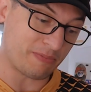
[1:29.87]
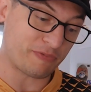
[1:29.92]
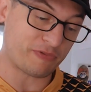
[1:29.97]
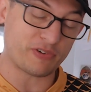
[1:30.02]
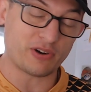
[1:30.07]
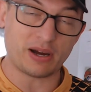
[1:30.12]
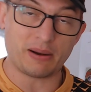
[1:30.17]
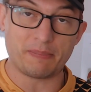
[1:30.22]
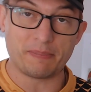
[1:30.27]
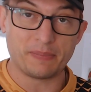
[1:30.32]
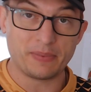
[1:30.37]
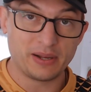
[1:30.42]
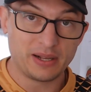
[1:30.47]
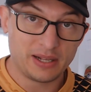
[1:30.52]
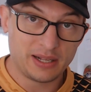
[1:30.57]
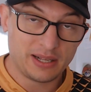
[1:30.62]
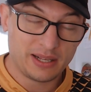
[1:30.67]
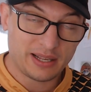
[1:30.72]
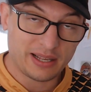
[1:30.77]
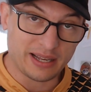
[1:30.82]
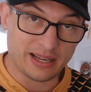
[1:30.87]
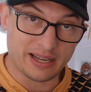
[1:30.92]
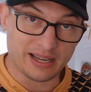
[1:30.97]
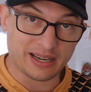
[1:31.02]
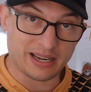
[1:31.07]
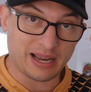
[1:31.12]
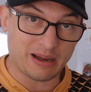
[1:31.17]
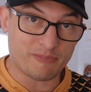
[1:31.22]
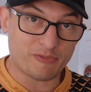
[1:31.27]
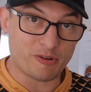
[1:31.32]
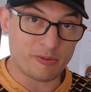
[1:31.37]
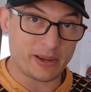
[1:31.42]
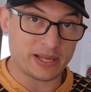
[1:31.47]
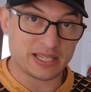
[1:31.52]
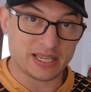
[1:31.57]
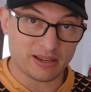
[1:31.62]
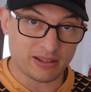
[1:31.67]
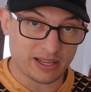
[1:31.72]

from ATL.